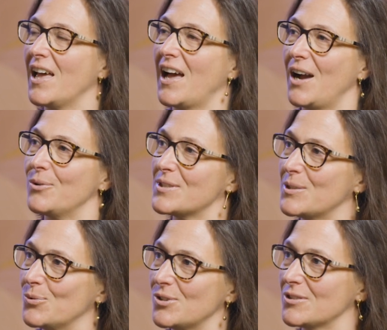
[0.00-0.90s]
How is
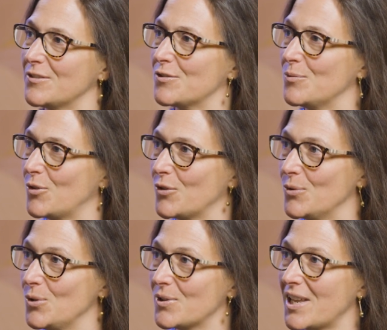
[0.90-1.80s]
the world of tomorrow
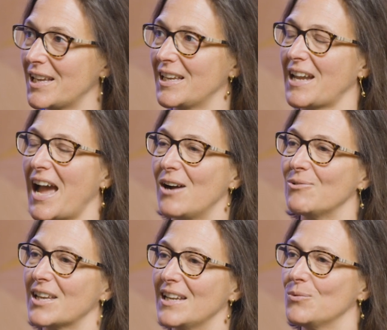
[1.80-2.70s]
looking, and
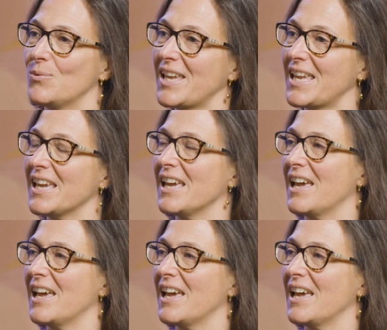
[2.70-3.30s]
how can we